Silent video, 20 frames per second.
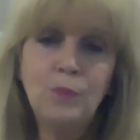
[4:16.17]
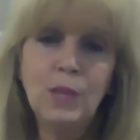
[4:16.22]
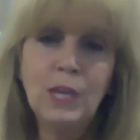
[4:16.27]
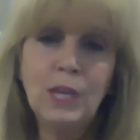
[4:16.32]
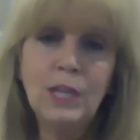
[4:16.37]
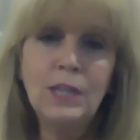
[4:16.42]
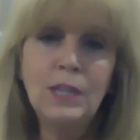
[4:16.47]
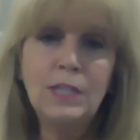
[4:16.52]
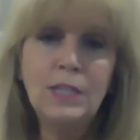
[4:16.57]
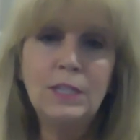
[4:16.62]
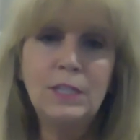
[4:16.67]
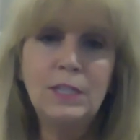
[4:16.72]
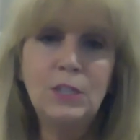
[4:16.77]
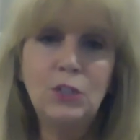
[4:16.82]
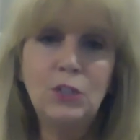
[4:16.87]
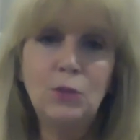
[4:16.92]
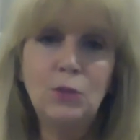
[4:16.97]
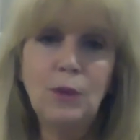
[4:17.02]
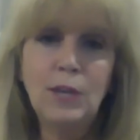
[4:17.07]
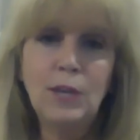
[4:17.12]
in this
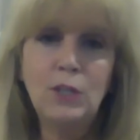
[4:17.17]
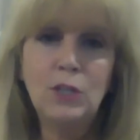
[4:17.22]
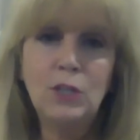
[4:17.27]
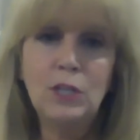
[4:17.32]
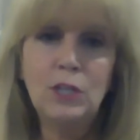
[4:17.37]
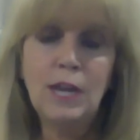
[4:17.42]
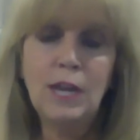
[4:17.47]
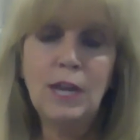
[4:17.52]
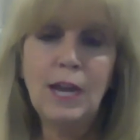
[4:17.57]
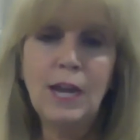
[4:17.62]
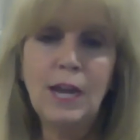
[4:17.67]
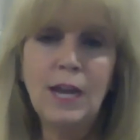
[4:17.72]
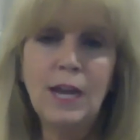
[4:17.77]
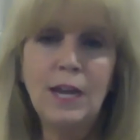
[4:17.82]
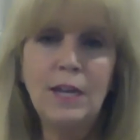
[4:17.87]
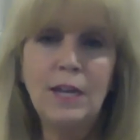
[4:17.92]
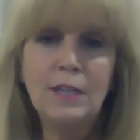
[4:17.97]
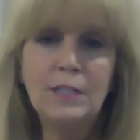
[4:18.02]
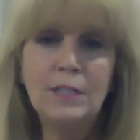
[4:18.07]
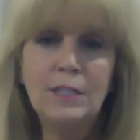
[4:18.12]
situation,
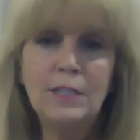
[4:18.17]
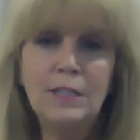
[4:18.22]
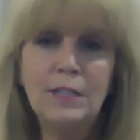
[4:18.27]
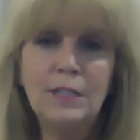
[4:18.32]
and